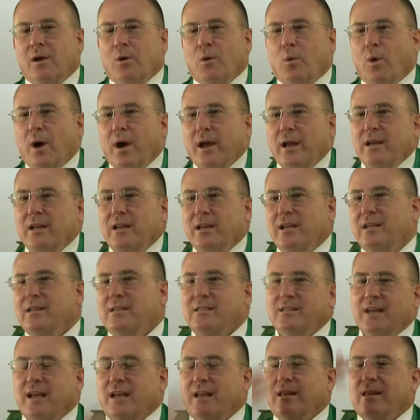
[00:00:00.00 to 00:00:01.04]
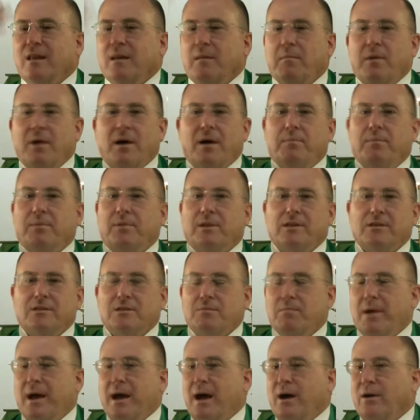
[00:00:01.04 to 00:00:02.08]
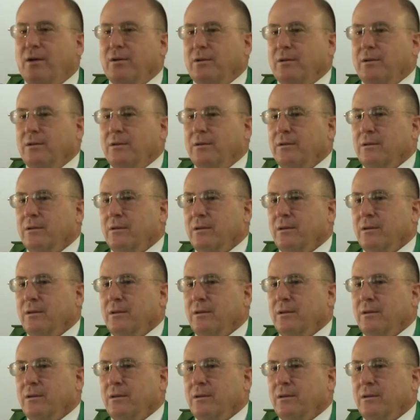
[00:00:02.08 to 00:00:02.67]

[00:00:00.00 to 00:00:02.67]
Why did he take them up this mountain,